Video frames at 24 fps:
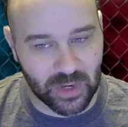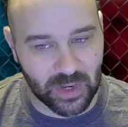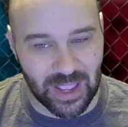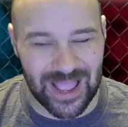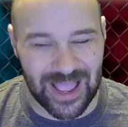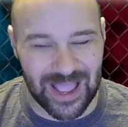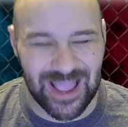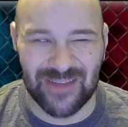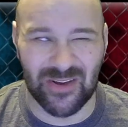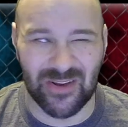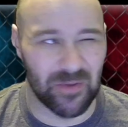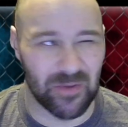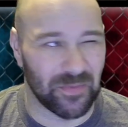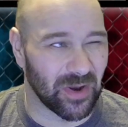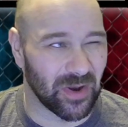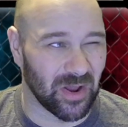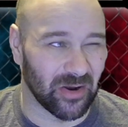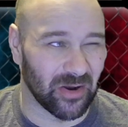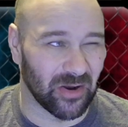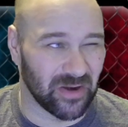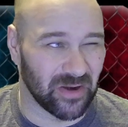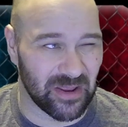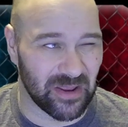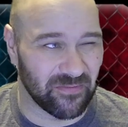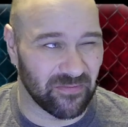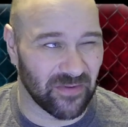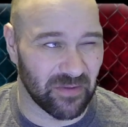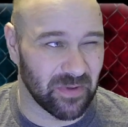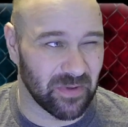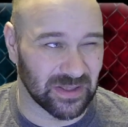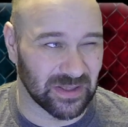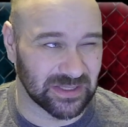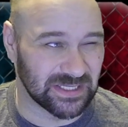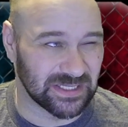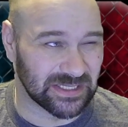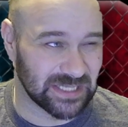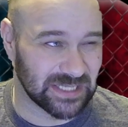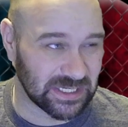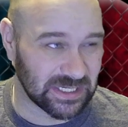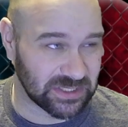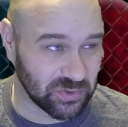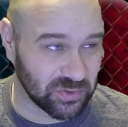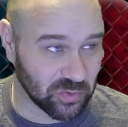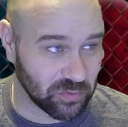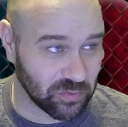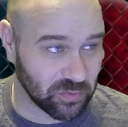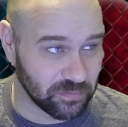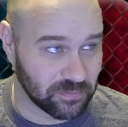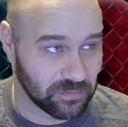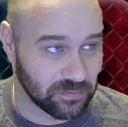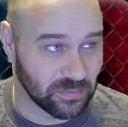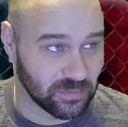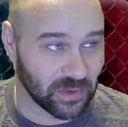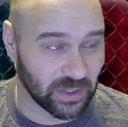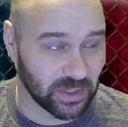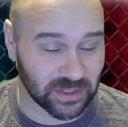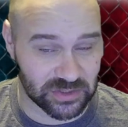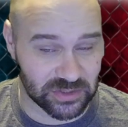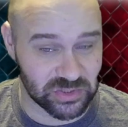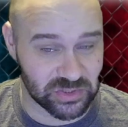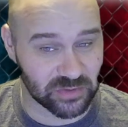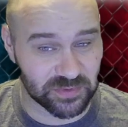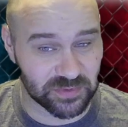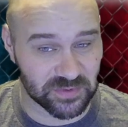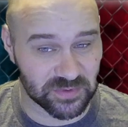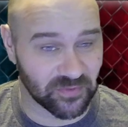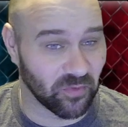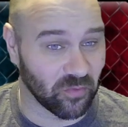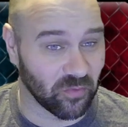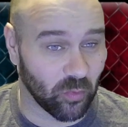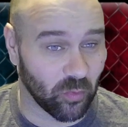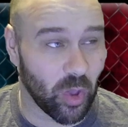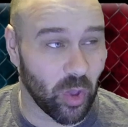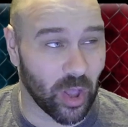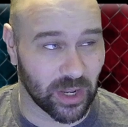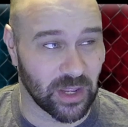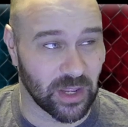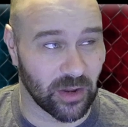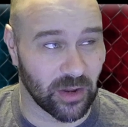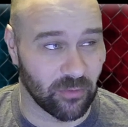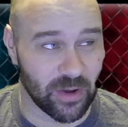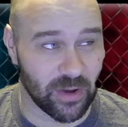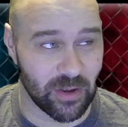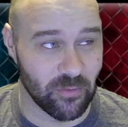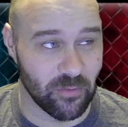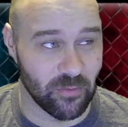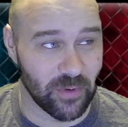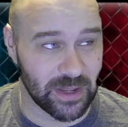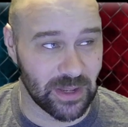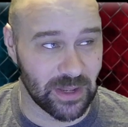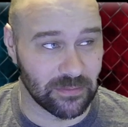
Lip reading: I have not been 185 pounds since high school, like in terms of a walking around weight.